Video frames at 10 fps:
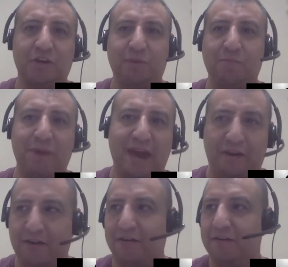is going to be
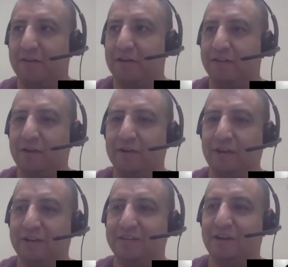better.
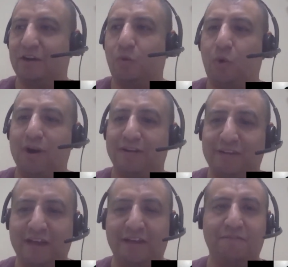It isn't a
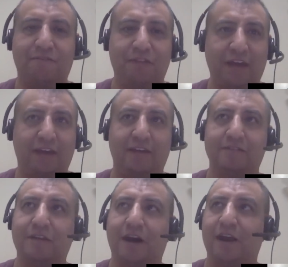quantitative thing.
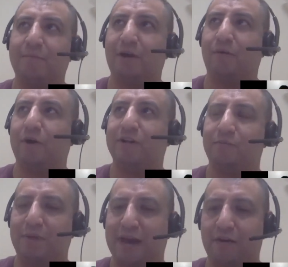It's not about
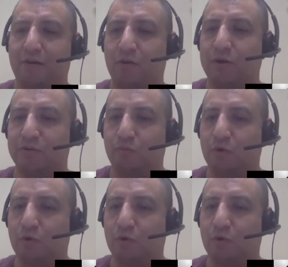what's better or what's